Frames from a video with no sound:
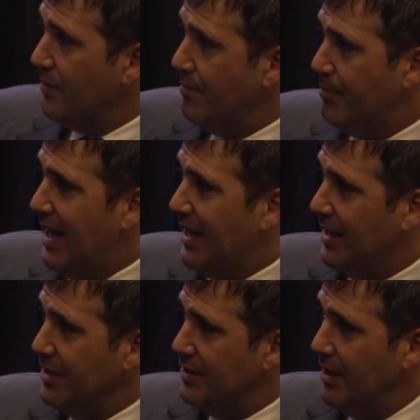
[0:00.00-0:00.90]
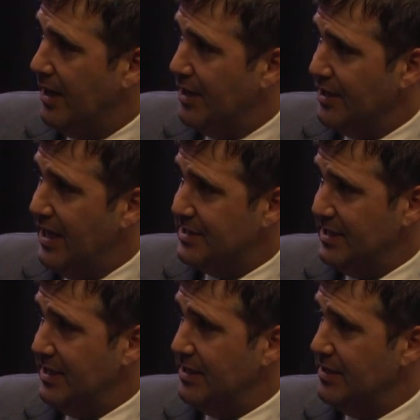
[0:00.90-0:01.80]
back in the
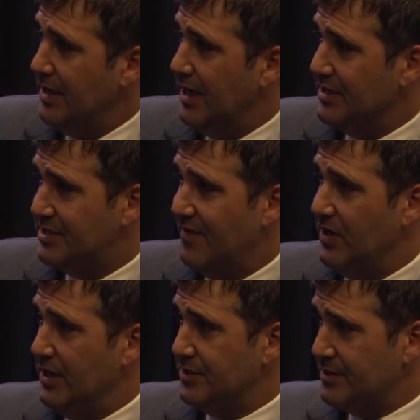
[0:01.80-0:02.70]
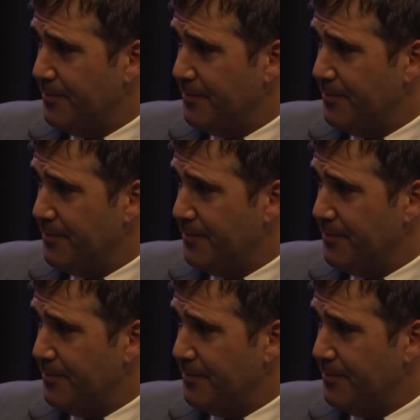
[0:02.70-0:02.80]
1870s.